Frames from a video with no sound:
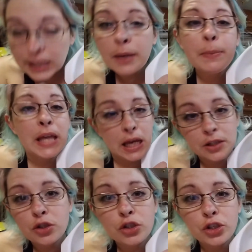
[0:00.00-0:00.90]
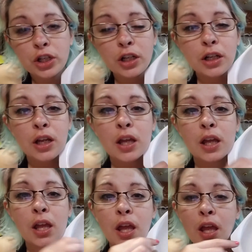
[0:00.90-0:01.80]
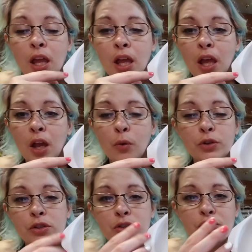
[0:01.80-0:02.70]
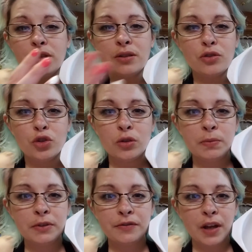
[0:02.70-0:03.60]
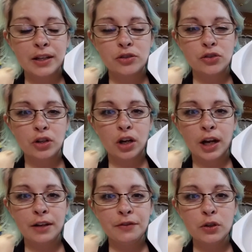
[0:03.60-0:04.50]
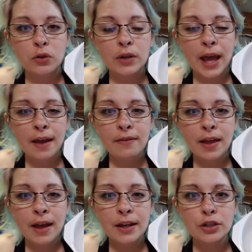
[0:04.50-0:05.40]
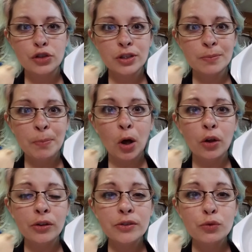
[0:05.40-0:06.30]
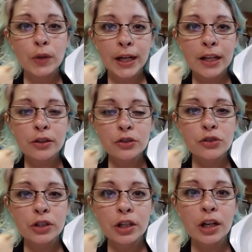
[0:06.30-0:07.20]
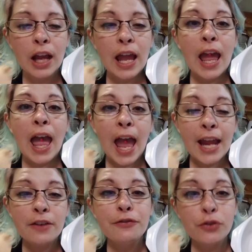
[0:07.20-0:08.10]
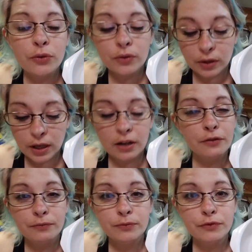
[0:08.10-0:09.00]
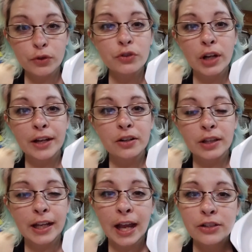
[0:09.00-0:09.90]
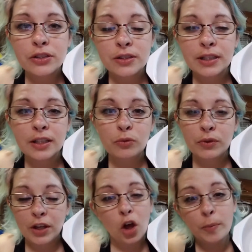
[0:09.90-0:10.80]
Yep, caster sugar. Which is just super fine sugar. And if you don't have that, just pulse regular sugar and a food grinder like I just did with the